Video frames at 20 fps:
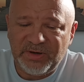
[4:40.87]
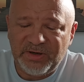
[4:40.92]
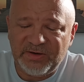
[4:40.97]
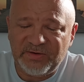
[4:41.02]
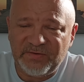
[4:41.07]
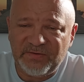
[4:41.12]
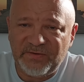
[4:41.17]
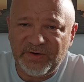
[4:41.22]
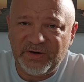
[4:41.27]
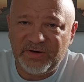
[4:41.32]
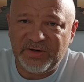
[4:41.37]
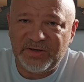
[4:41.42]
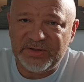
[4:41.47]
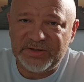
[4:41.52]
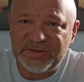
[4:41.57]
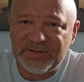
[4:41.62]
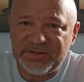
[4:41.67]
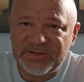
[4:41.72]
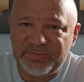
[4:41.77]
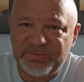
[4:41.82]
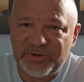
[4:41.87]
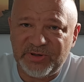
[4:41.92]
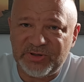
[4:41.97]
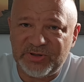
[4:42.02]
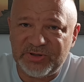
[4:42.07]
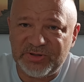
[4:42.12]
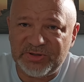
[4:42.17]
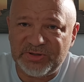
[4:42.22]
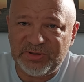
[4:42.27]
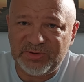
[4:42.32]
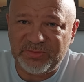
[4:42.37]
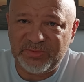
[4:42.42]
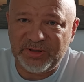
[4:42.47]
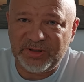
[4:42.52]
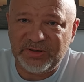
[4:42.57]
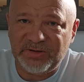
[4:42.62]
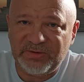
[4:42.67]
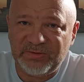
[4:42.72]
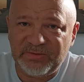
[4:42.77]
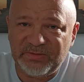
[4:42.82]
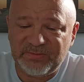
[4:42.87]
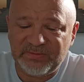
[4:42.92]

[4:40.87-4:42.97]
is very suspicious to me.